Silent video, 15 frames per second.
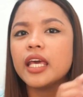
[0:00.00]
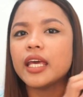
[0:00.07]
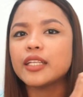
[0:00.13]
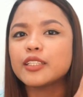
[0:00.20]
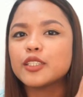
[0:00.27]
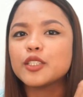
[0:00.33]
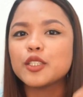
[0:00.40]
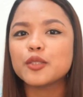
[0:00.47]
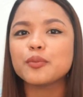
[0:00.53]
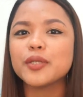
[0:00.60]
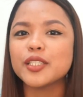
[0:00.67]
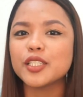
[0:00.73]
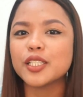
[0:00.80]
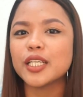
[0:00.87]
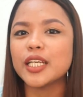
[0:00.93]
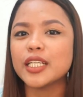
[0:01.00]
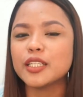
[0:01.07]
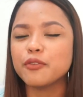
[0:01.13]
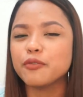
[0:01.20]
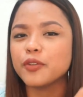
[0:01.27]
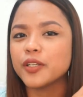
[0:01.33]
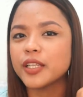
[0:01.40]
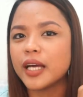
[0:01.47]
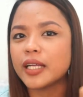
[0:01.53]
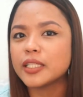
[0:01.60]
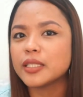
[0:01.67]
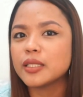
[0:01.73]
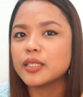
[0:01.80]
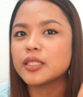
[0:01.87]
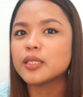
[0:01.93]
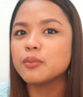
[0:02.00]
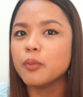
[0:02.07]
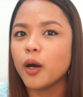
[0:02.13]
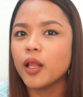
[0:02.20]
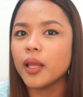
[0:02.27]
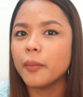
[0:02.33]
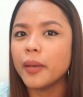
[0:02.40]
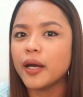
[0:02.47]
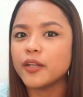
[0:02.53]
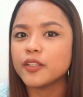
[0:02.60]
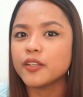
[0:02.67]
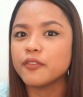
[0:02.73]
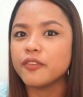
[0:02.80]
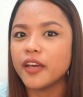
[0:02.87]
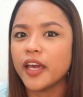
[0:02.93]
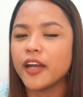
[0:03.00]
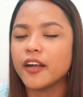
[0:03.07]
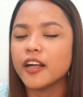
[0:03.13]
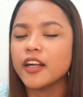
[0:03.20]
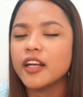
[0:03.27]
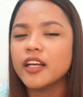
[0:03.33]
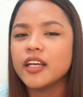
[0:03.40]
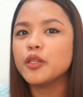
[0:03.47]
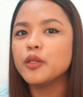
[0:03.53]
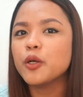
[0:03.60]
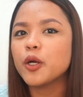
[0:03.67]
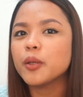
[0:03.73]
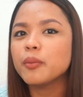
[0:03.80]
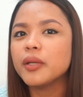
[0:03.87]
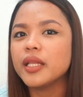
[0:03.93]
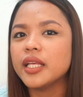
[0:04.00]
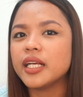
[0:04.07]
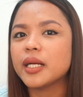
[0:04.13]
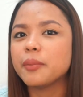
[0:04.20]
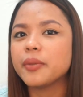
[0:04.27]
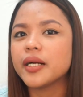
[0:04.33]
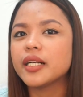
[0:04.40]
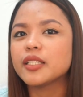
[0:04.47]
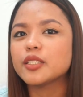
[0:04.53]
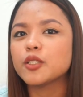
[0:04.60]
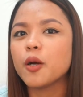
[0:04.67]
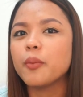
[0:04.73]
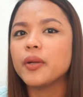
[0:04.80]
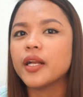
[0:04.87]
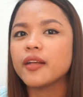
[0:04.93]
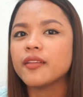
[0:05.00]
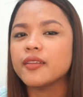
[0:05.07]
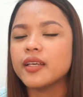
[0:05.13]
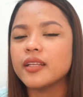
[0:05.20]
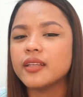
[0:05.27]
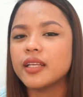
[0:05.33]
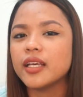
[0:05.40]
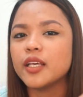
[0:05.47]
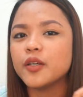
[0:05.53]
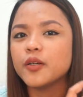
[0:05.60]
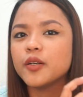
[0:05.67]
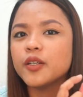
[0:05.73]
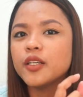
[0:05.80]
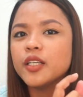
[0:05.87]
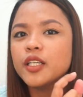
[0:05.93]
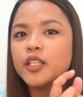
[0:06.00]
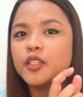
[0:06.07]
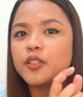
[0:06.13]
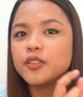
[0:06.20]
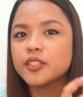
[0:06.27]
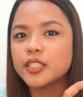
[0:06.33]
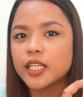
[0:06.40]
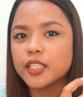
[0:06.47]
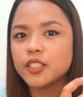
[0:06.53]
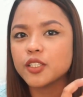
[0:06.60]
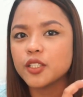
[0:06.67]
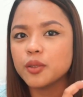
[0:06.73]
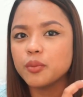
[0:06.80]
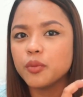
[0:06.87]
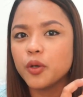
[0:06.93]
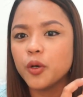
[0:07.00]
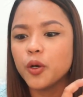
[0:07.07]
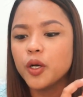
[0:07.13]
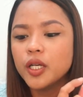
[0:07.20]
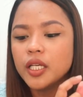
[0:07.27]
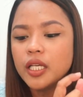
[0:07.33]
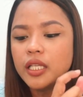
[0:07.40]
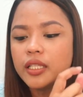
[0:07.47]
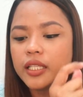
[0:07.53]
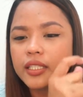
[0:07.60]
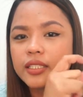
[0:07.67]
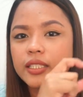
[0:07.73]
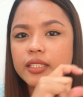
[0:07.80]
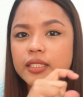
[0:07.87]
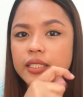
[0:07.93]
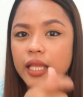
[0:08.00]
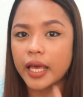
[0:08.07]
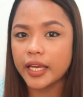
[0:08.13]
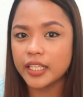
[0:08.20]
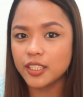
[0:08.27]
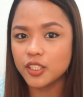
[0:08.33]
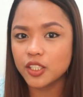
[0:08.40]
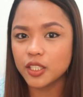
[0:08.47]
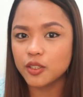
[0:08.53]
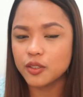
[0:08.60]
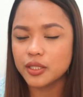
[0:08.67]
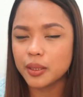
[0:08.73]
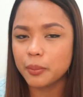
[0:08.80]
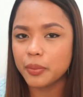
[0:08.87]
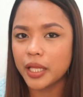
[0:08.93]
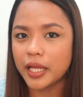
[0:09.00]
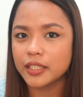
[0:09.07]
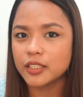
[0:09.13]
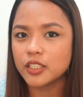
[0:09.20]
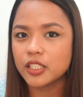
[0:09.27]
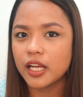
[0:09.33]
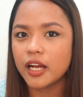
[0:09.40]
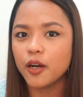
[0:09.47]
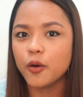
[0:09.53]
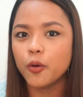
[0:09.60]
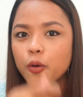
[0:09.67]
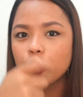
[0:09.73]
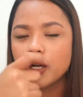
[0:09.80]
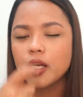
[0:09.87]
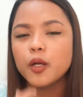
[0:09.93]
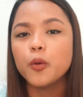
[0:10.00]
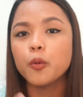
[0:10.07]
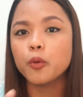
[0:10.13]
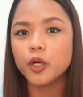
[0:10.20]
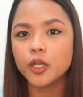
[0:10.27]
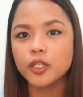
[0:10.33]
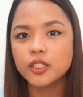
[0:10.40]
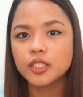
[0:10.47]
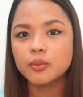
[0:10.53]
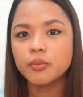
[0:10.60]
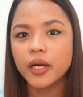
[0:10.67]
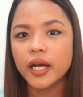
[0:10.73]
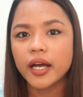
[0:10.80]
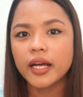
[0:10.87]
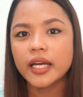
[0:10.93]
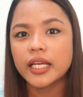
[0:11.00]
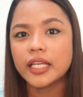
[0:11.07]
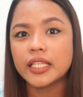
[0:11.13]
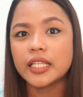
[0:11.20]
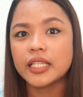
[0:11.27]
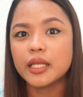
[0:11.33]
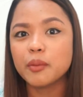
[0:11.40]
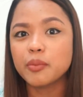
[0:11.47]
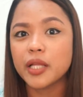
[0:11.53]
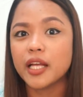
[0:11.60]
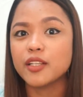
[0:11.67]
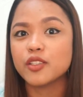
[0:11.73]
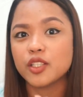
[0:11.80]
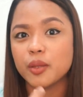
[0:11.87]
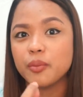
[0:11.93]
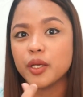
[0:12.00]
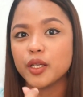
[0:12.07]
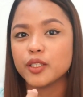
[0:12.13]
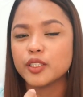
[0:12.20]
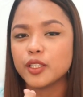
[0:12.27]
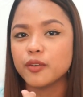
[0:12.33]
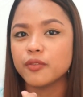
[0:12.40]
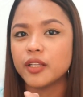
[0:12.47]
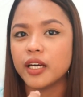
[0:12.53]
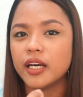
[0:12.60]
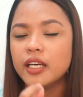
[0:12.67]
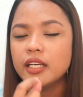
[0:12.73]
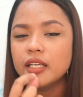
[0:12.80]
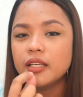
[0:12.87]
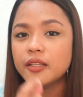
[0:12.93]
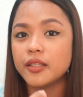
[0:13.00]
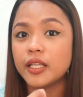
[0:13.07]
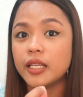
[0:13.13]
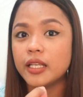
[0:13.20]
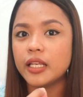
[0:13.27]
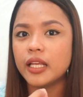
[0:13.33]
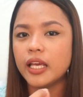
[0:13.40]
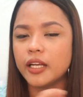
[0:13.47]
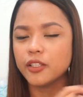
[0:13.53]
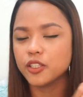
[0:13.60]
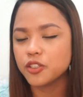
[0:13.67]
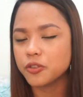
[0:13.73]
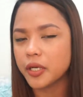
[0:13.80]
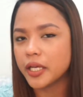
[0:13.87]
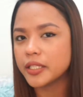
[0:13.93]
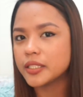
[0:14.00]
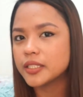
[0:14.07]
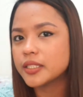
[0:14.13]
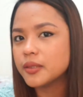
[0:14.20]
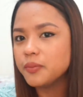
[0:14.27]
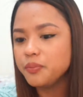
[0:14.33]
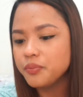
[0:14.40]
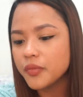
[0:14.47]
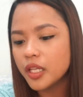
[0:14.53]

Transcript: it's too much heat for that small amount of hair. Normally, kapag sobrang thin na yung section mo, nagsaslide siya dun sa plancha or worst, baka kainin ng plancha because of the thin hair strands.